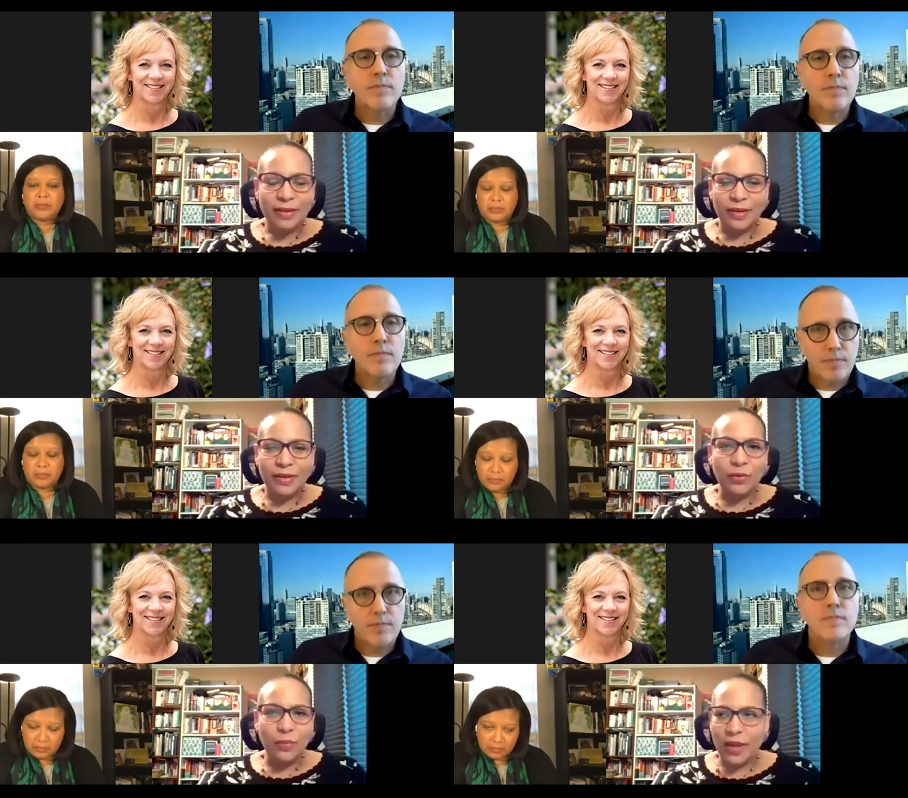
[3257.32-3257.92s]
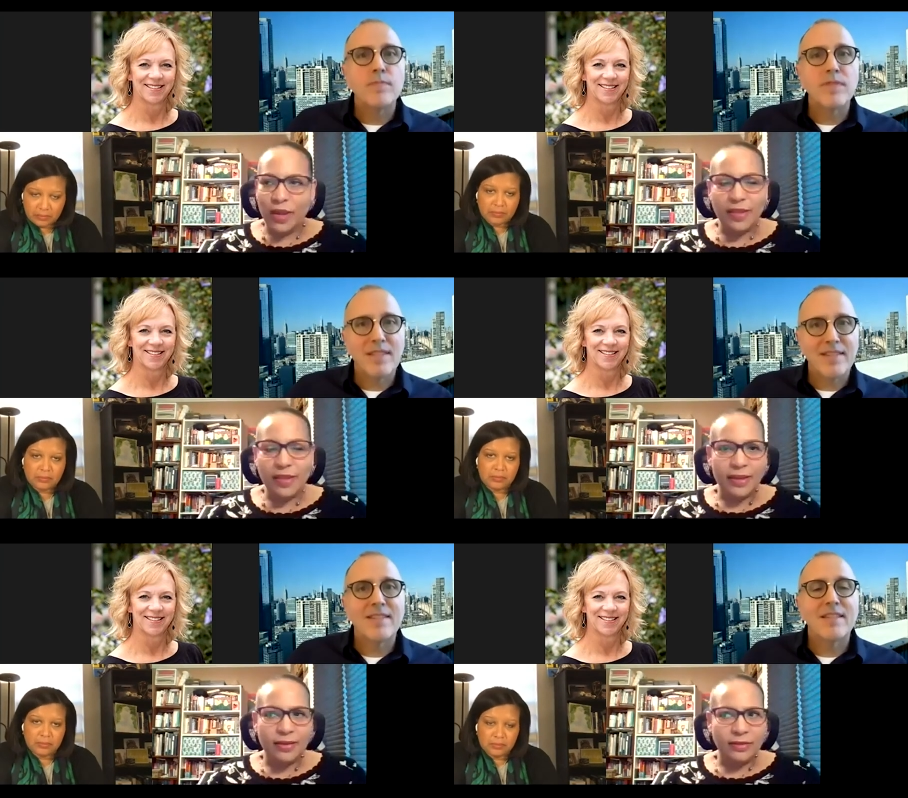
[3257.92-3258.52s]
Speaker 1: in a way
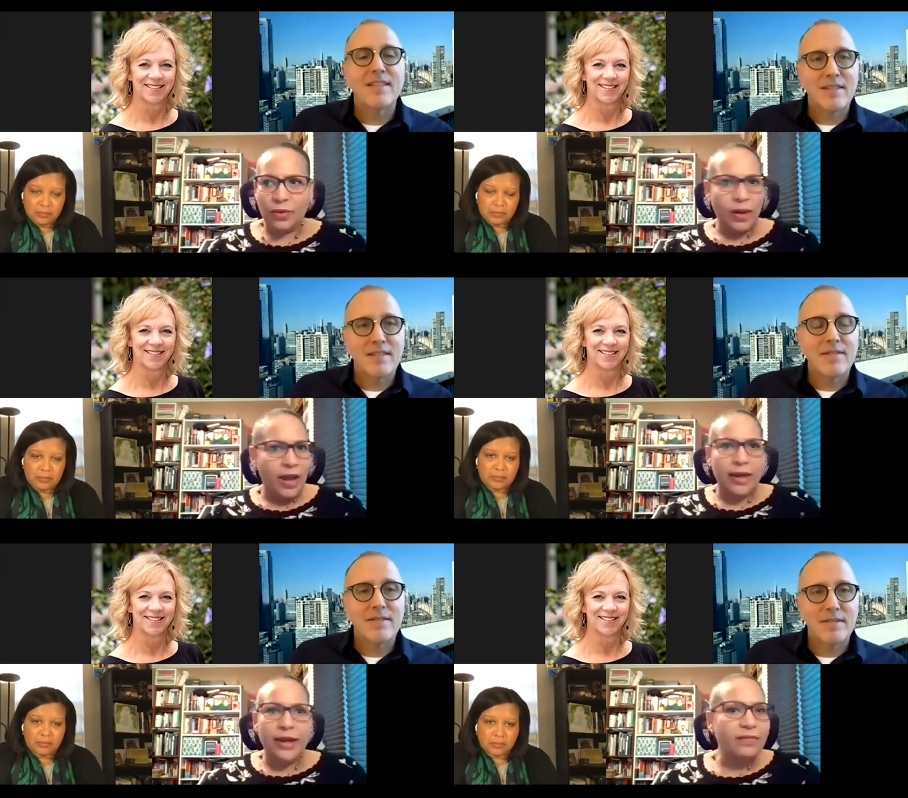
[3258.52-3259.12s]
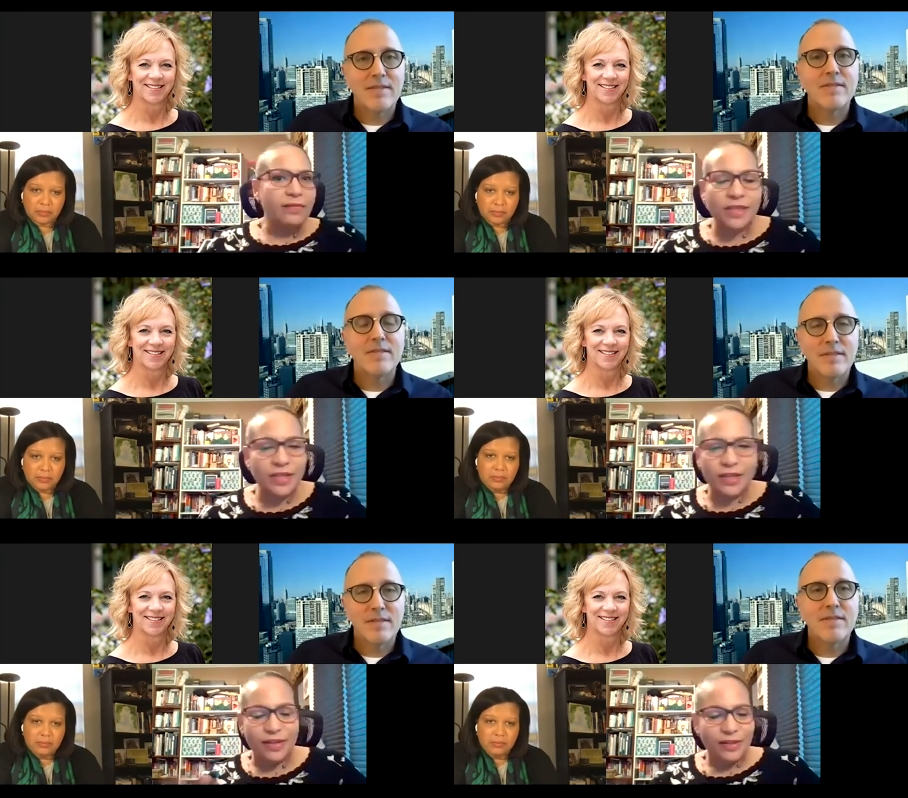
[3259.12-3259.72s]
that you know I haven't
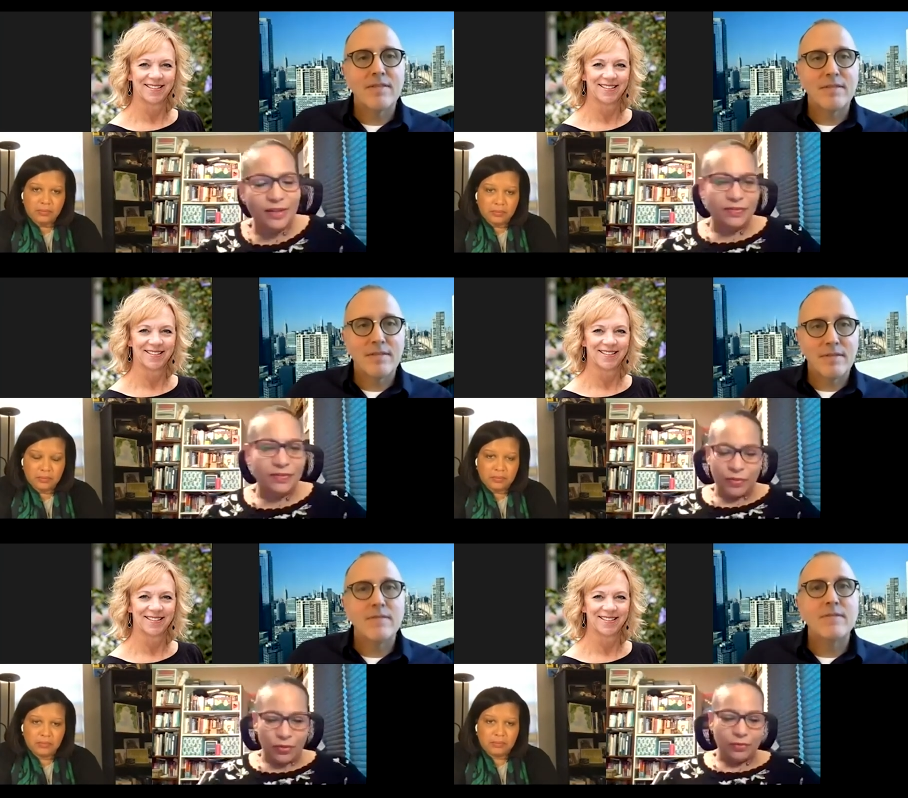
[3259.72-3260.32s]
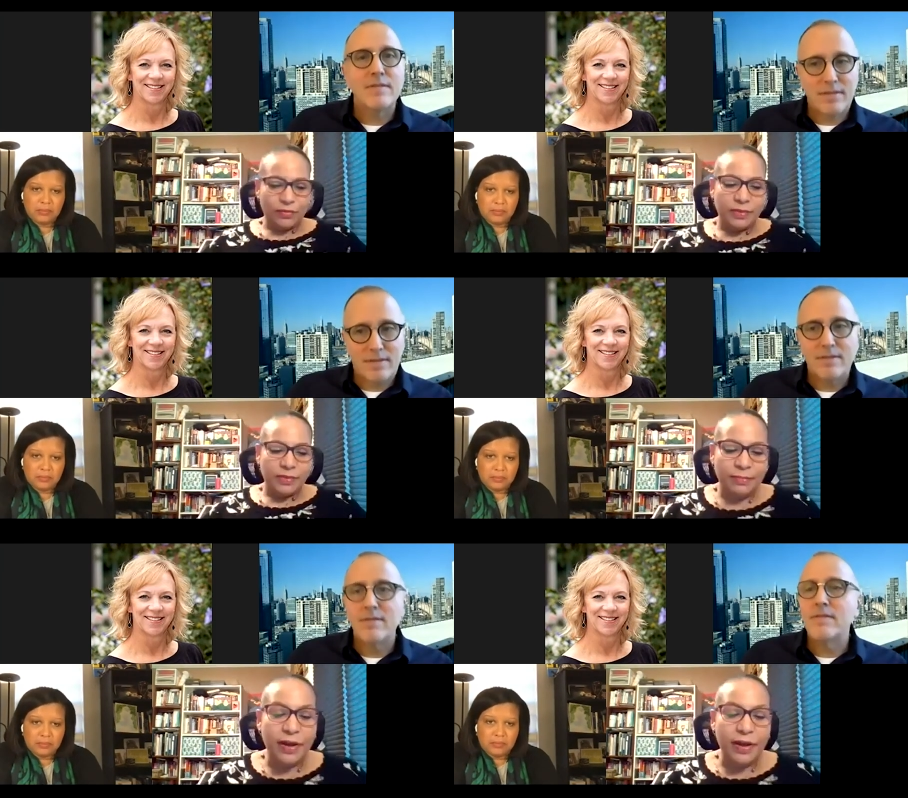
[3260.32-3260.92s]
seen in you know,
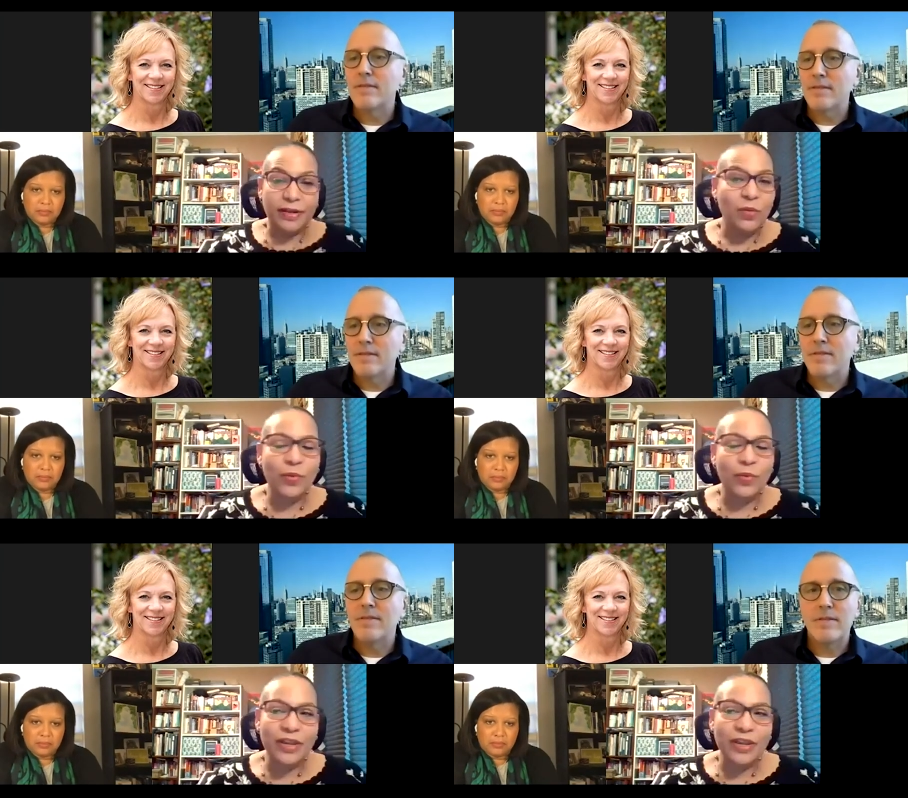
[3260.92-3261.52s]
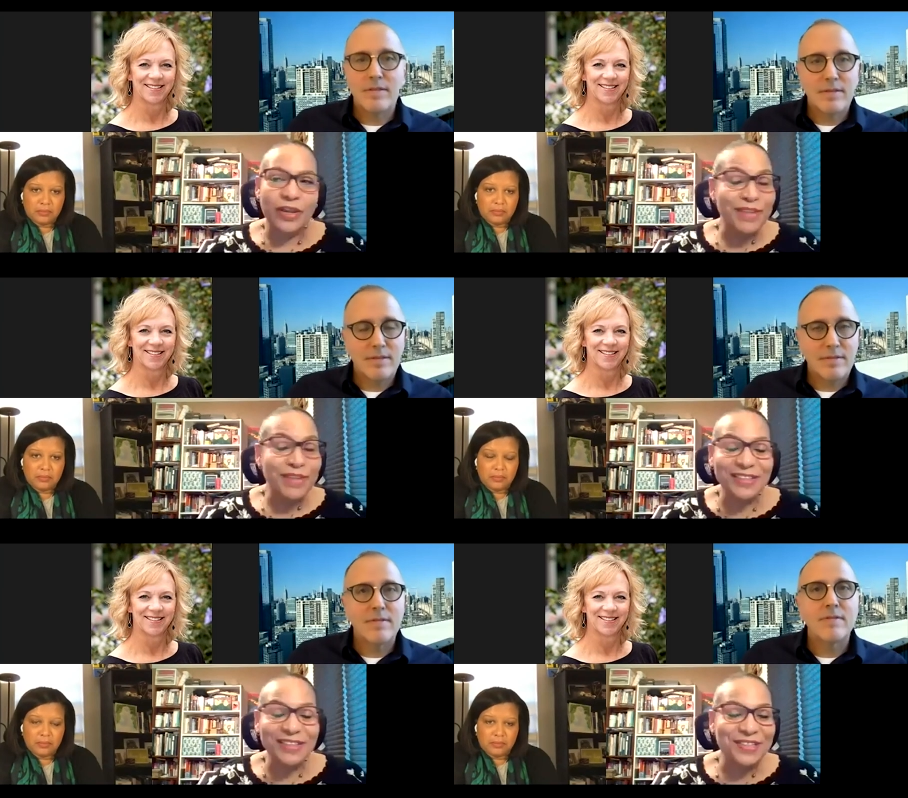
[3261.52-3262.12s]
but we have
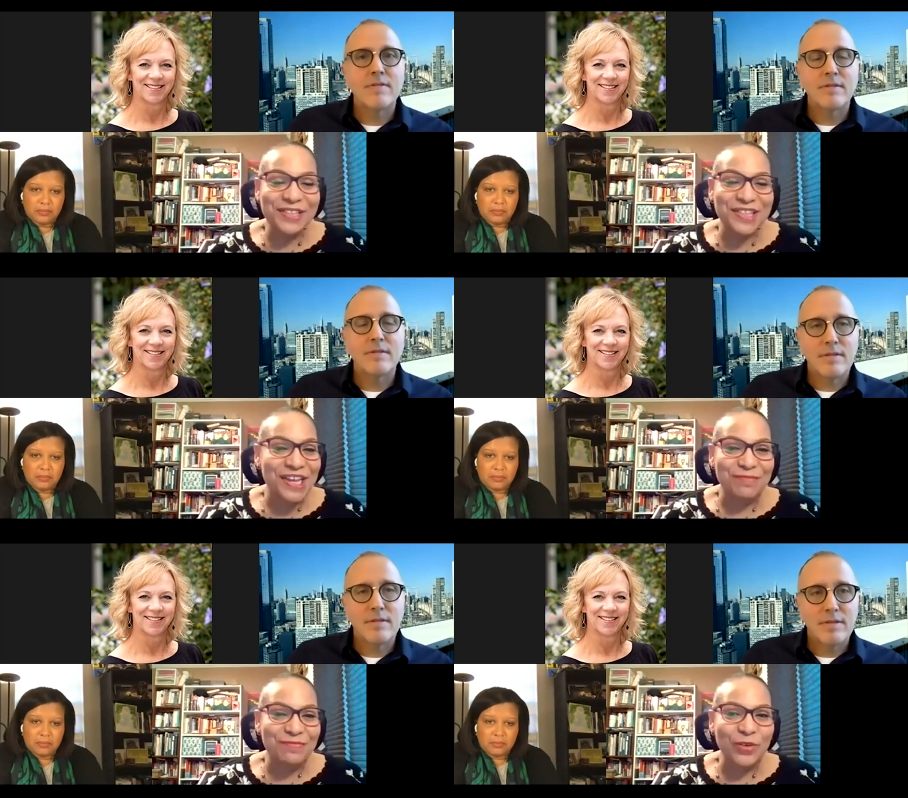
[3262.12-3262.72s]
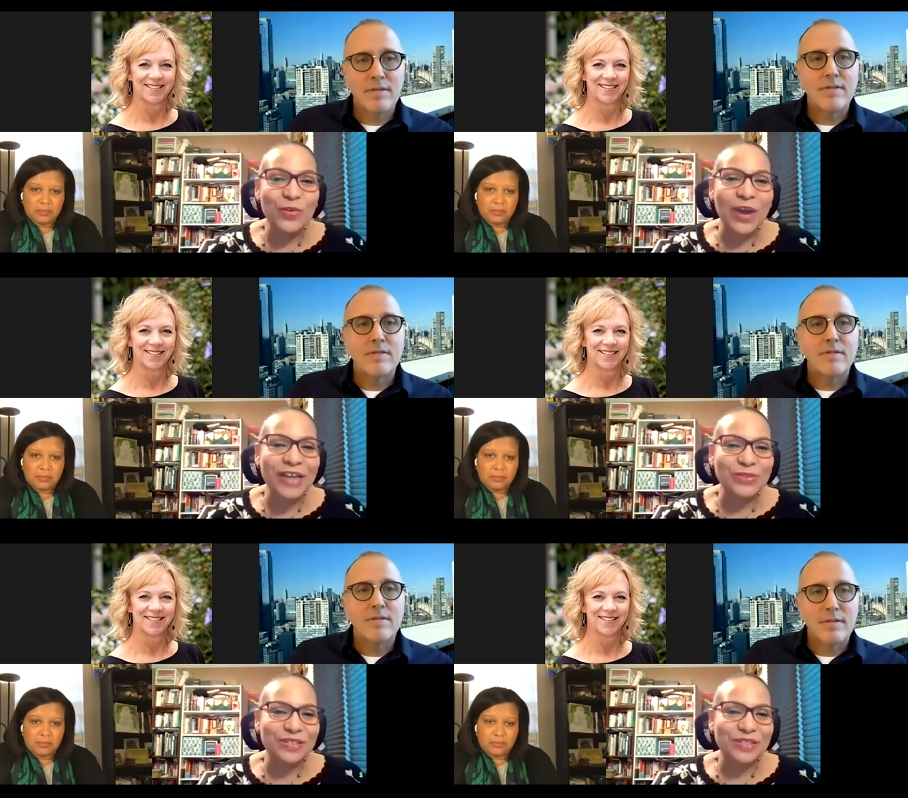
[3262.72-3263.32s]
not done the same for
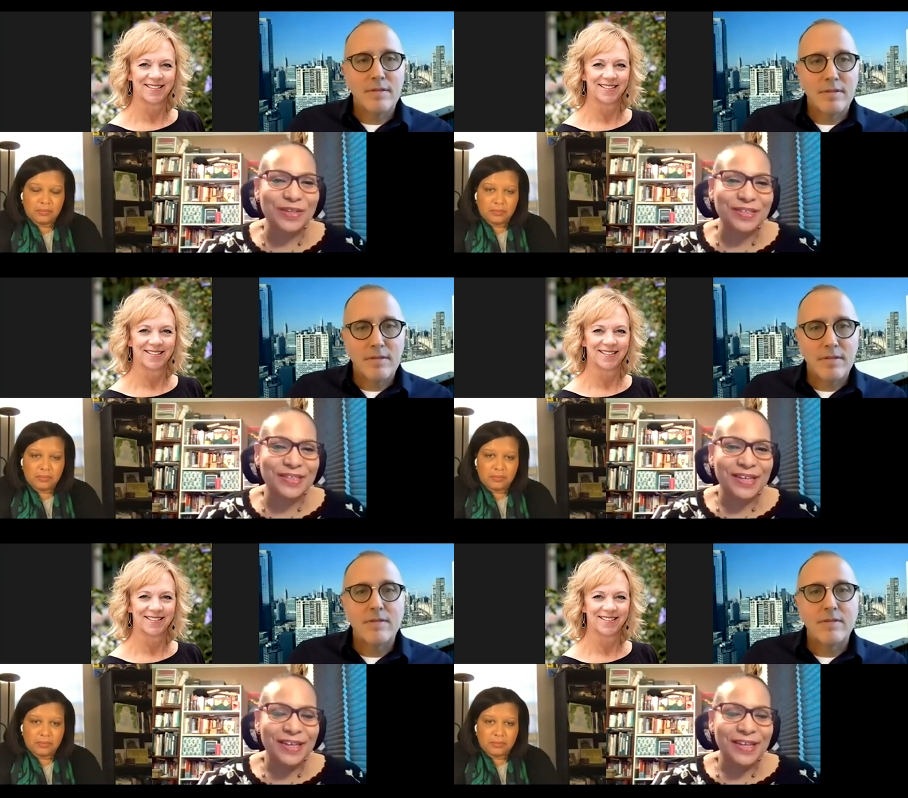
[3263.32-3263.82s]
graduate students.